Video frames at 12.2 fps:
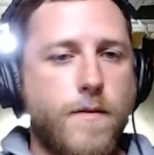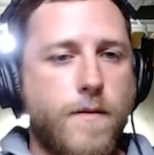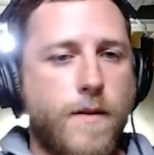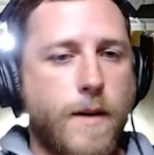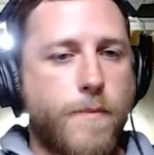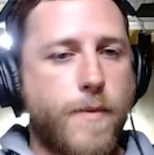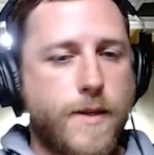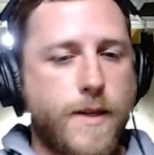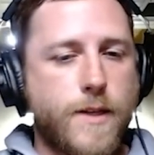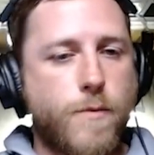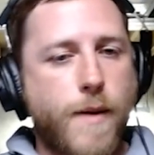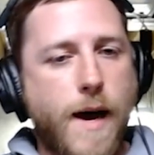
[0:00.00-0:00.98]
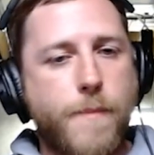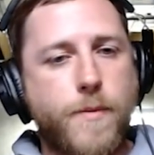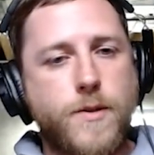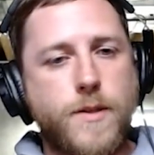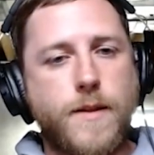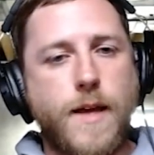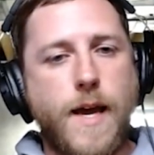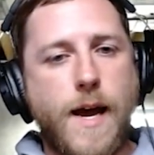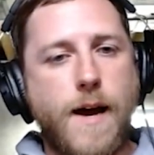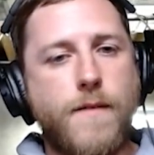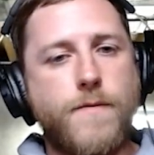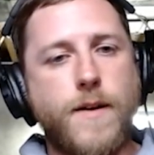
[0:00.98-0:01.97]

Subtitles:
like potential poppers that they have.